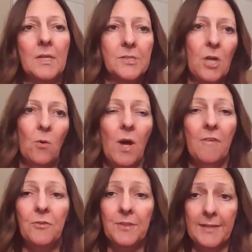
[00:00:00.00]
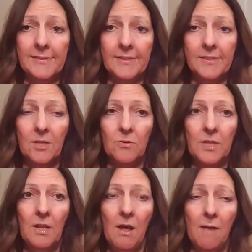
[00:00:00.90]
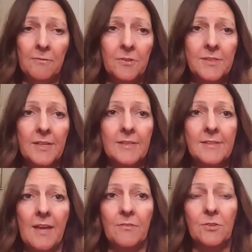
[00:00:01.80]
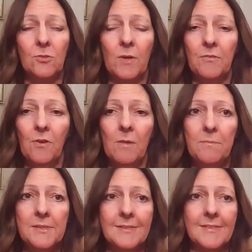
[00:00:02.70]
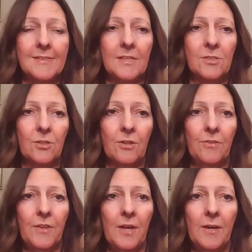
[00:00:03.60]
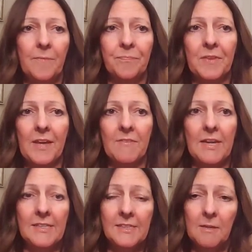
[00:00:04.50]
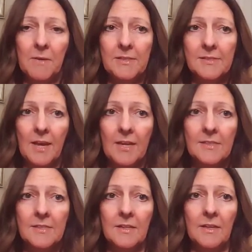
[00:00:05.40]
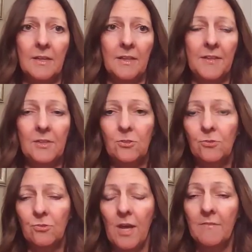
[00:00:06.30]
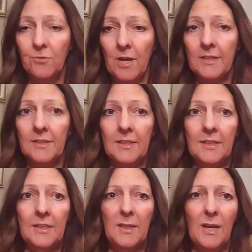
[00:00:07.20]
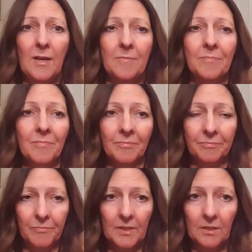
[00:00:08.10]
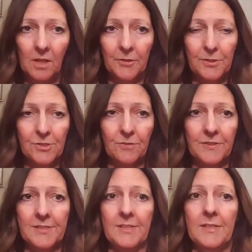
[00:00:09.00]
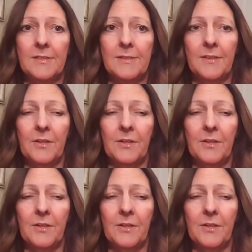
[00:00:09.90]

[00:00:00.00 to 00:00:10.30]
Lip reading: So a few things that this hotel offers is they have a 24-hour business center. They have an ATM on site. They do have dry cleaning, laundry services.